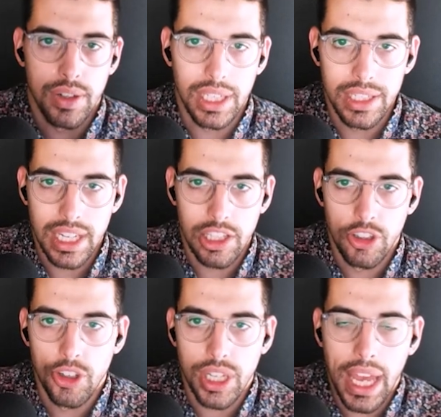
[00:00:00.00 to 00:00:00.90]
going to take a
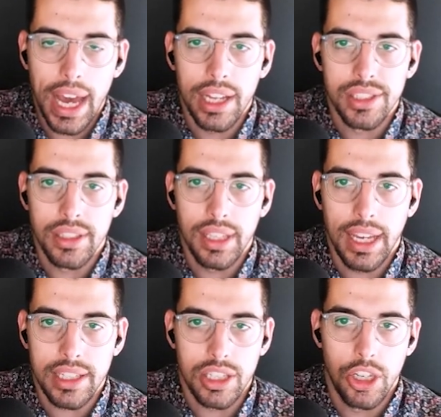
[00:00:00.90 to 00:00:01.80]
look at
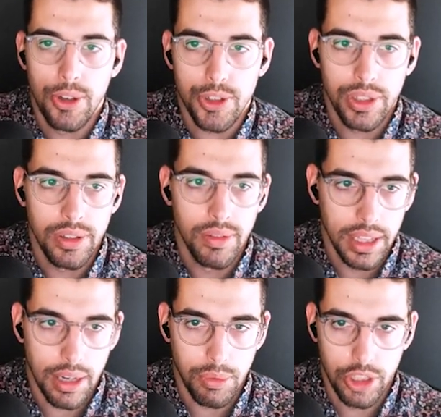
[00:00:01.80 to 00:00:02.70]
the execution
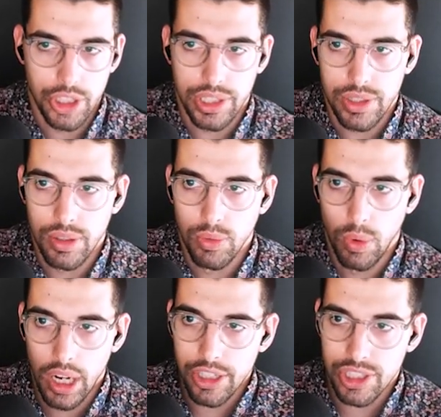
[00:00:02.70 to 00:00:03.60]
that we just
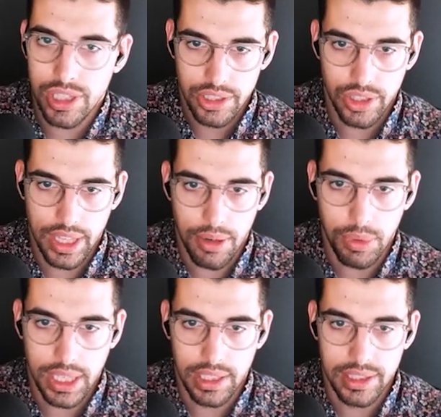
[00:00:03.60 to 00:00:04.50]
watched so that
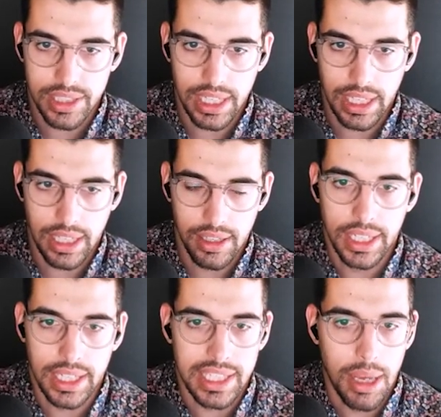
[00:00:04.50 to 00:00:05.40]
we can see
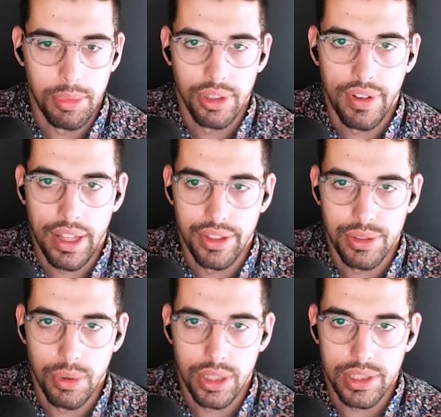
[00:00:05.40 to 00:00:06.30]
an example of how
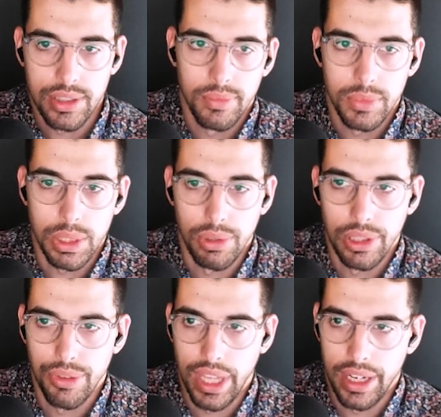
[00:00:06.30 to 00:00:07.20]
this works. So we'll
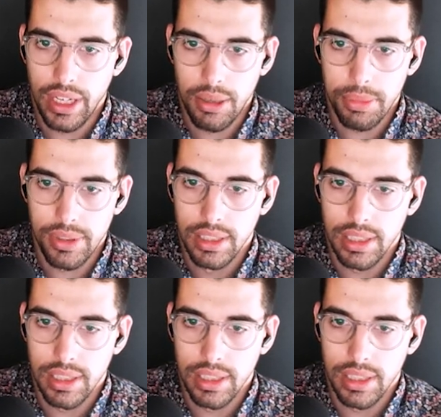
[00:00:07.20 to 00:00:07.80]
load that up.